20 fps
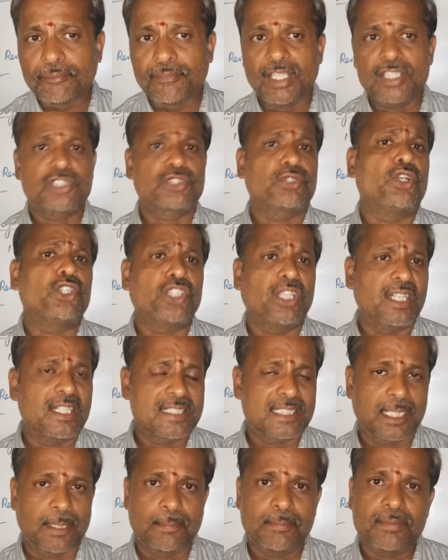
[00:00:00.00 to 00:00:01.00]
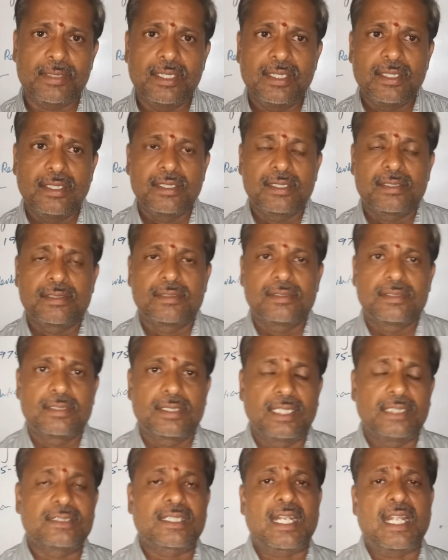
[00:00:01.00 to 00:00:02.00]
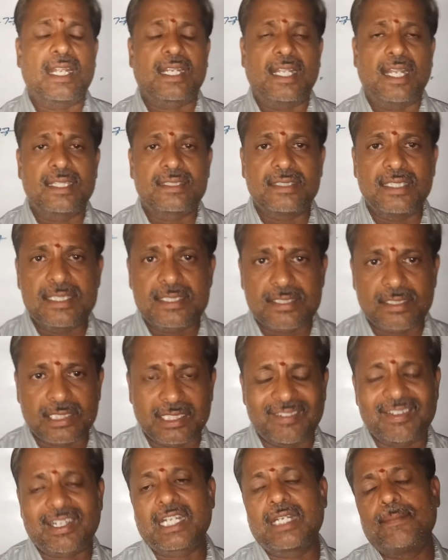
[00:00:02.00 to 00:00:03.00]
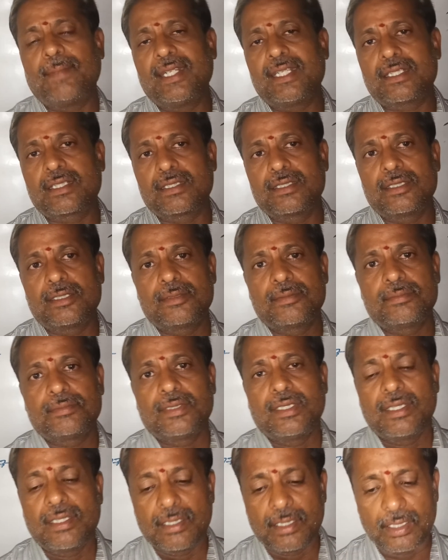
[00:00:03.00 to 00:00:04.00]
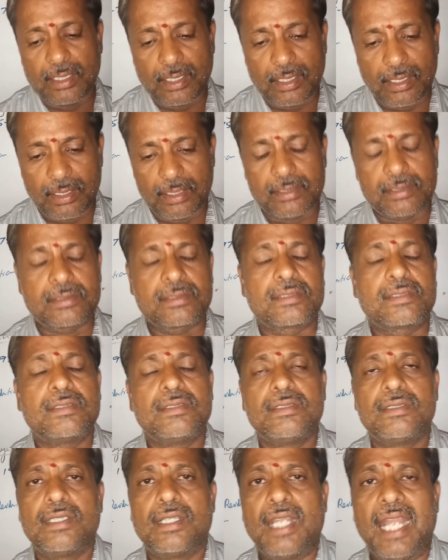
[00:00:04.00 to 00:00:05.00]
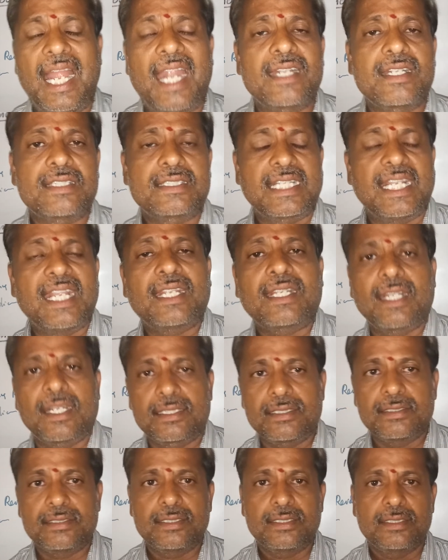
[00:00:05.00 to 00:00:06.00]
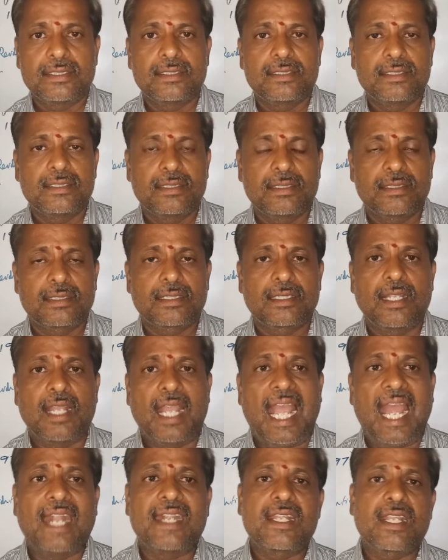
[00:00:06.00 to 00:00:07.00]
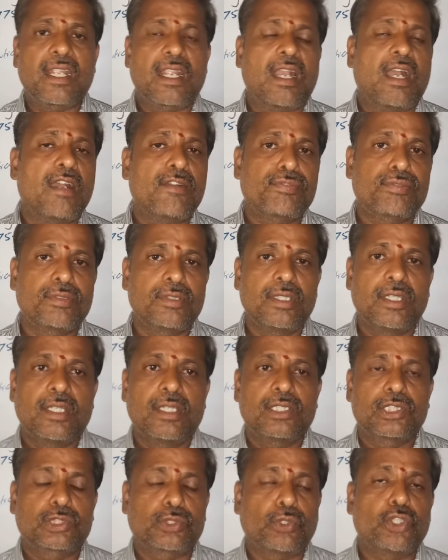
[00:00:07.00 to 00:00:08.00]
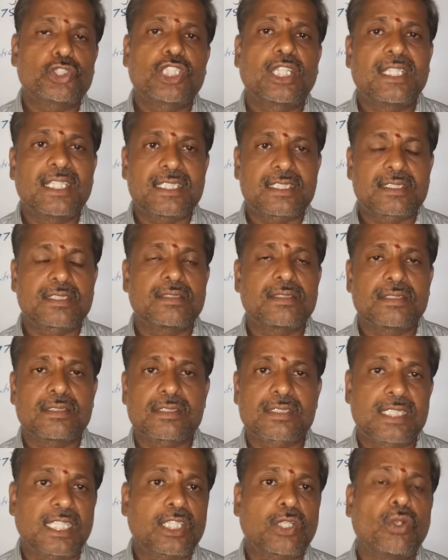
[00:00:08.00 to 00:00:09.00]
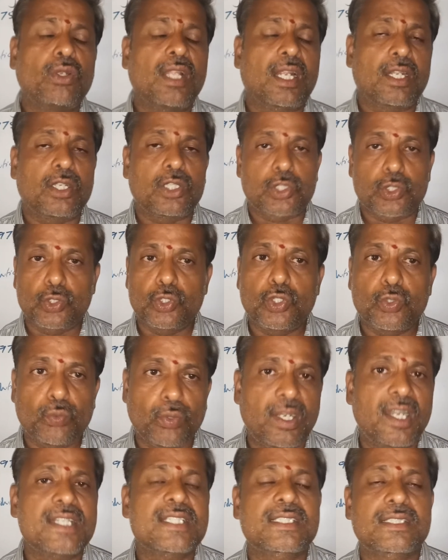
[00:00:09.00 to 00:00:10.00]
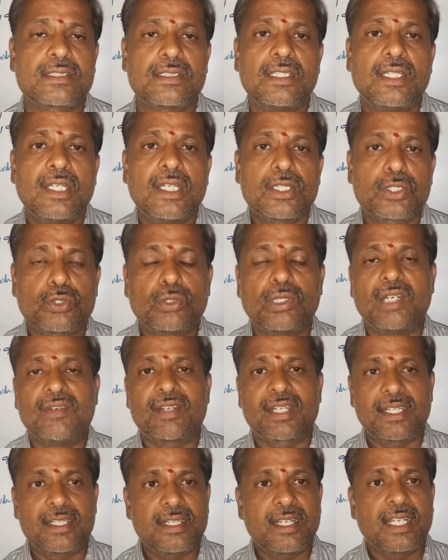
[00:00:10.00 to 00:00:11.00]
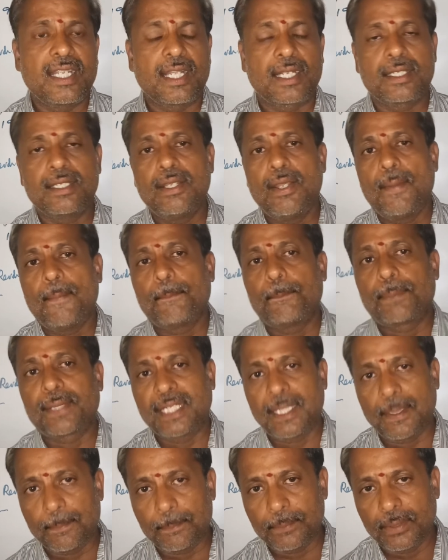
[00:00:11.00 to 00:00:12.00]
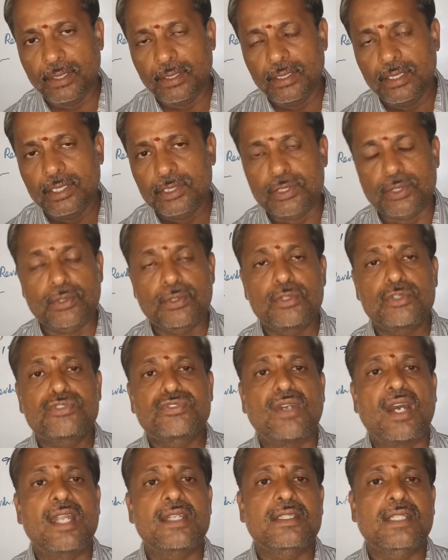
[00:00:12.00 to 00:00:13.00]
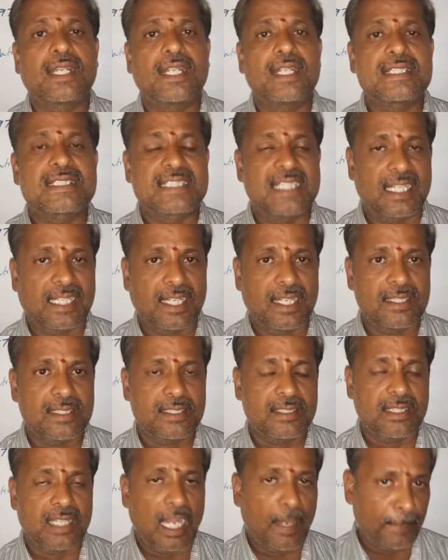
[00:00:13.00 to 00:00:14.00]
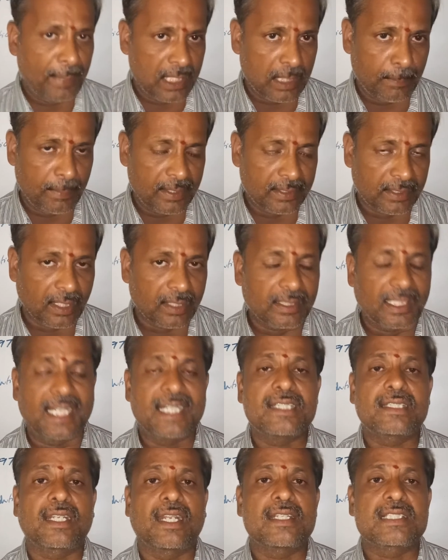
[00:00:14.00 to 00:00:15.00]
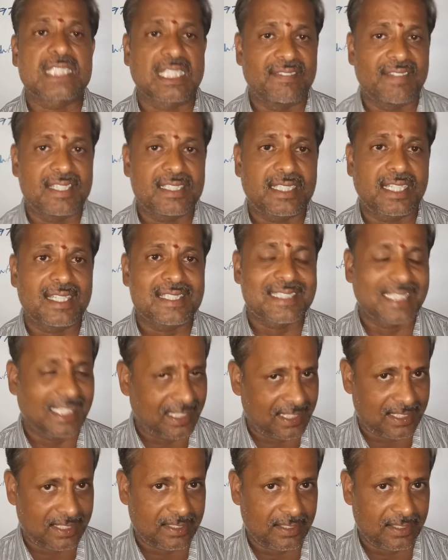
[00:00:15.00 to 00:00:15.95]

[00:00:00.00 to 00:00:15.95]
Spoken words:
socialism, Indira Gandhi's government had taken adding of socialist, secular 2 words to our Indian preamble through 42nd Amendment in 1976.